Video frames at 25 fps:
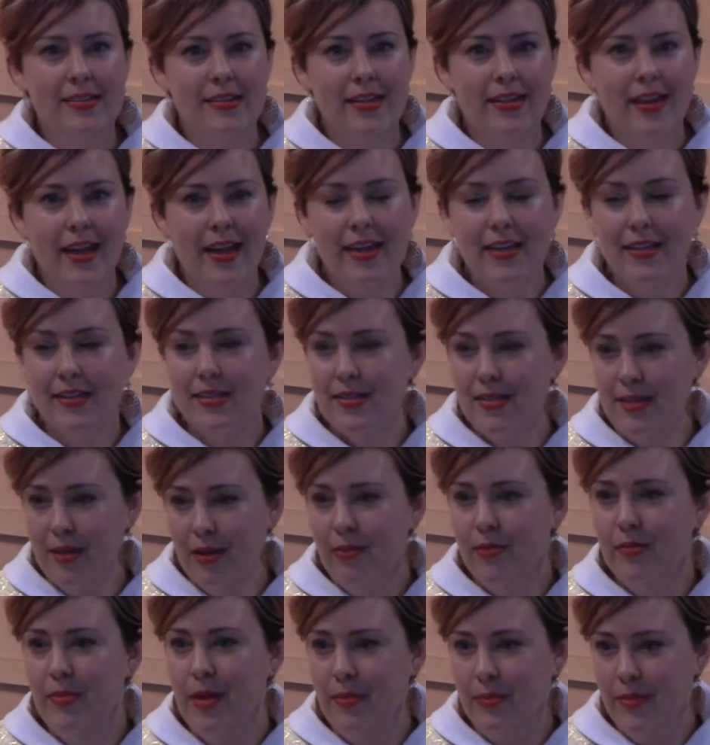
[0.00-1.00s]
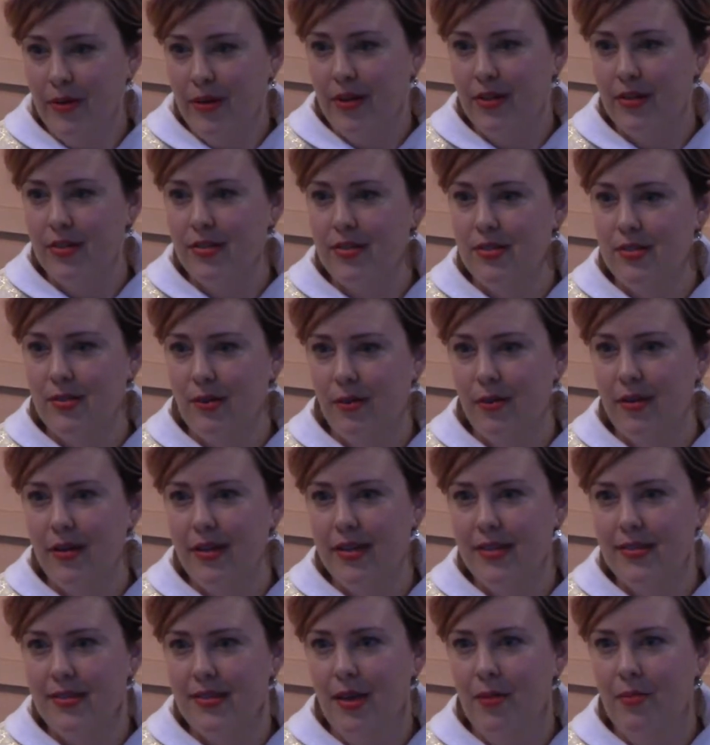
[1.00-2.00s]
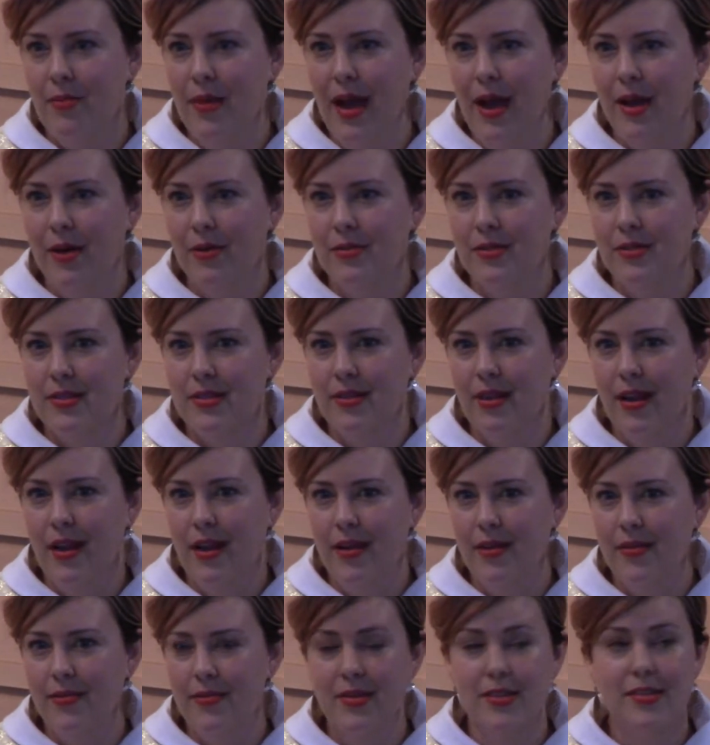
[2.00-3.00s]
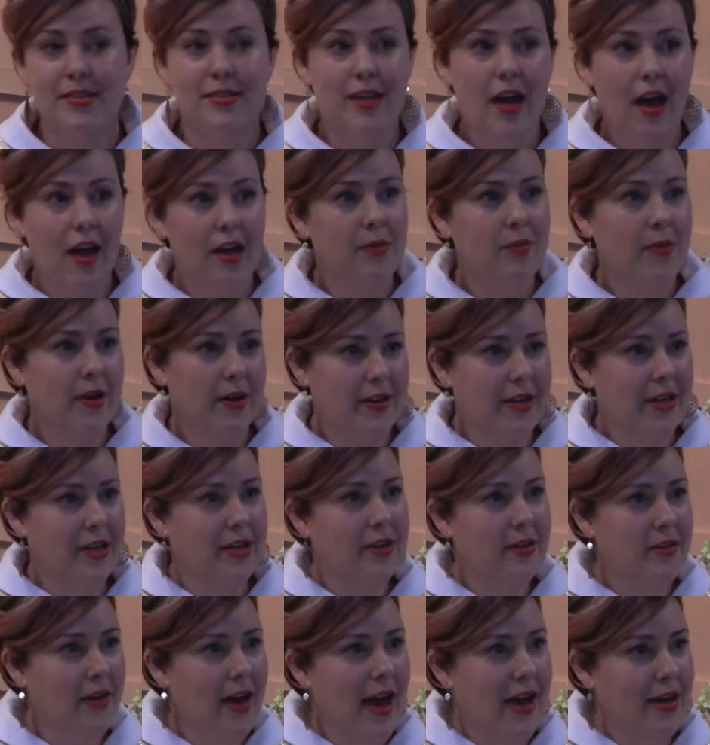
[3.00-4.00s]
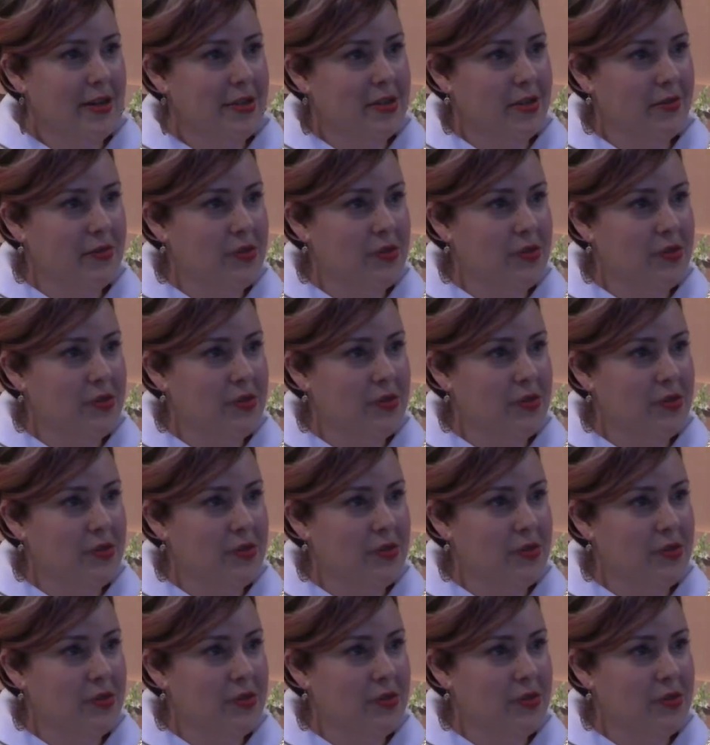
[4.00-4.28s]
and I can still remember her stories about the stock market crash of